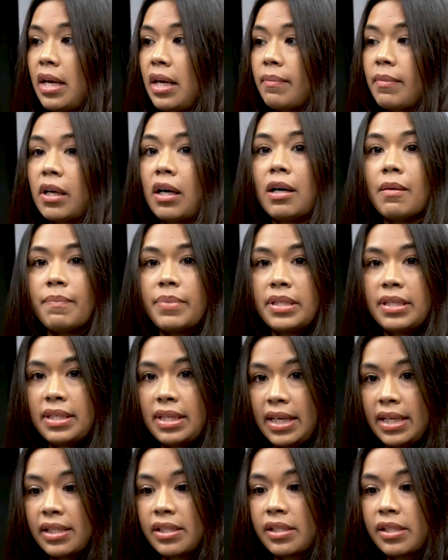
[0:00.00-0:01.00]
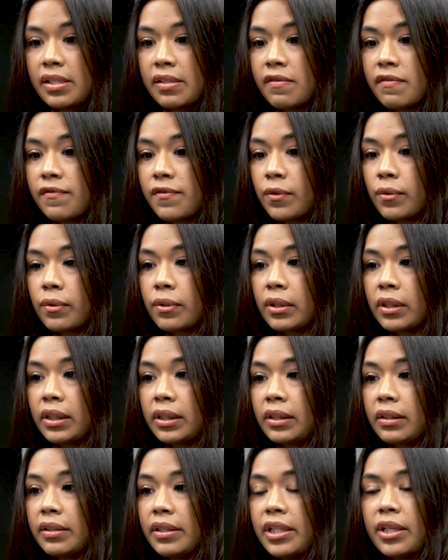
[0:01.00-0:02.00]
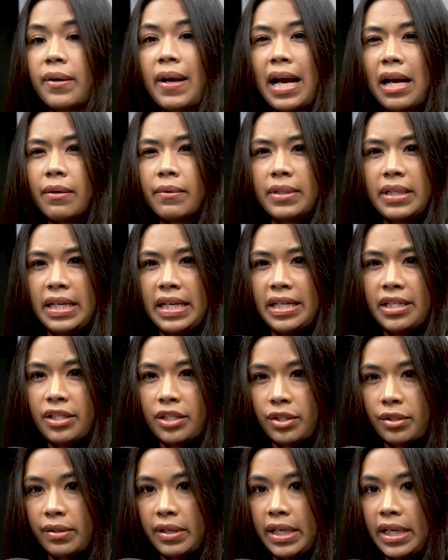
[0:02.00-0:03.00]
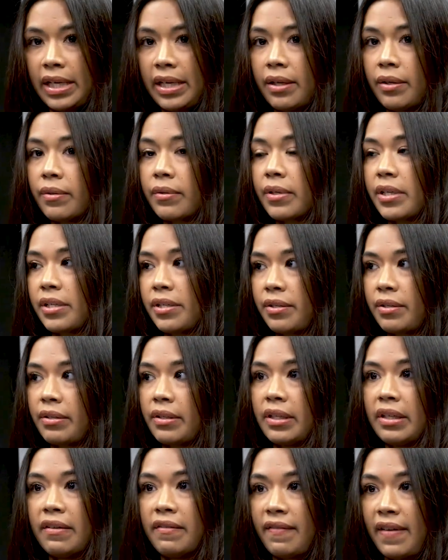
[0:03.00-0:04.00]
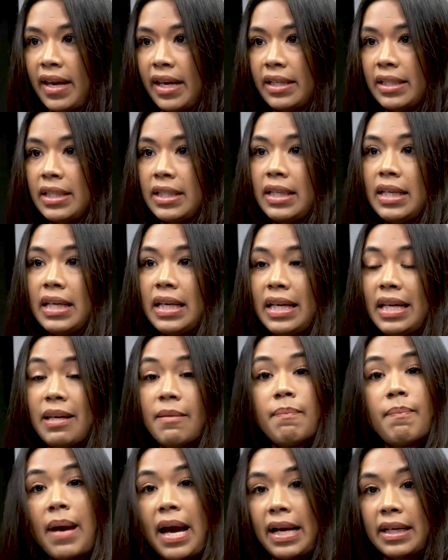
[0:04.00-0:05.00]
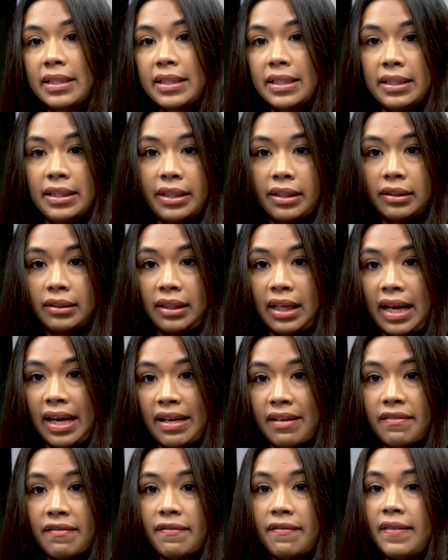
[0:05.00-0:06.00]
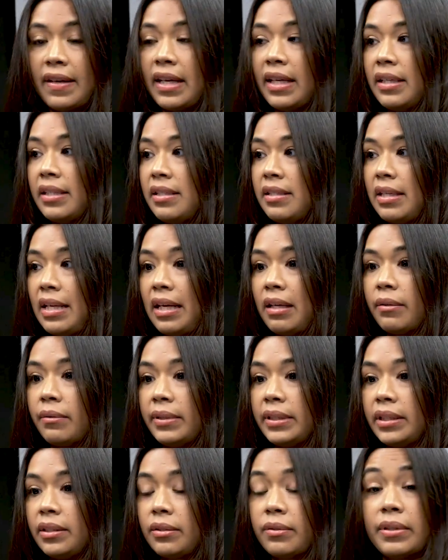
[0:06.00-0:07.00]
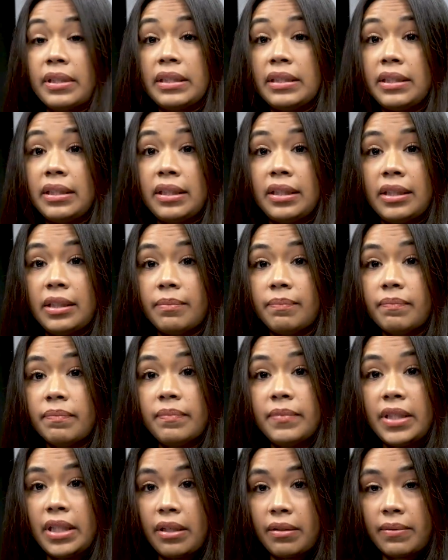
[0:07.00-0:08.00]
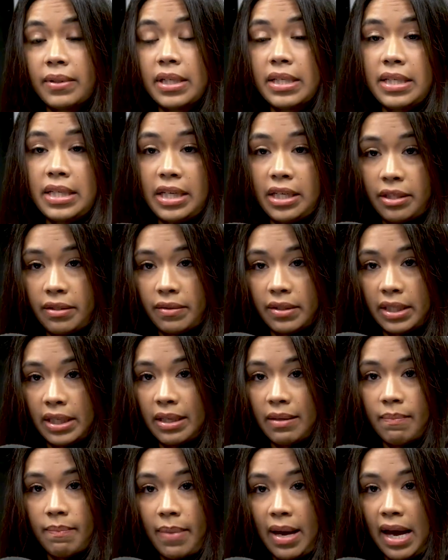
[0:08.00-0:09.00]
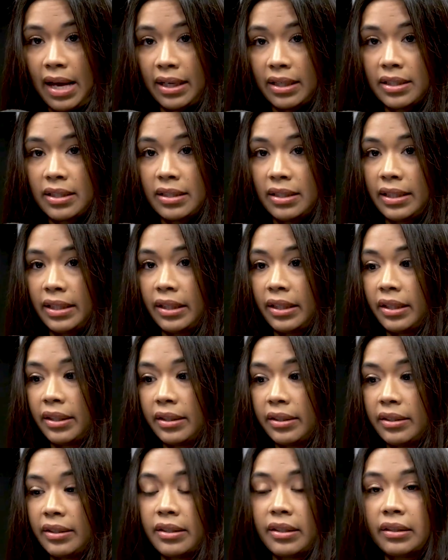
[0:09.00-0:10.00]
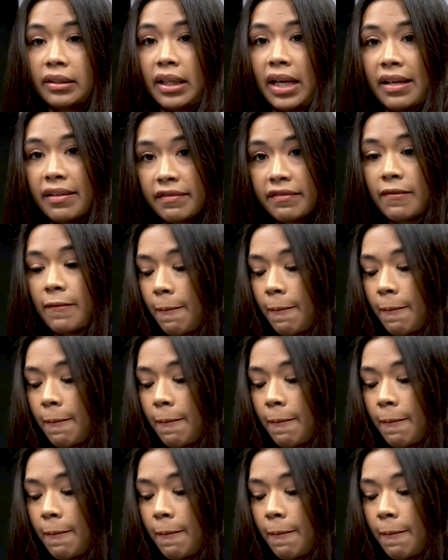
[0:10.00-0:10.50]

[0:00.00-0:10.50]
Compensation for, how an injury or a certain event impacted their life and how it's going to, continue to impact their life.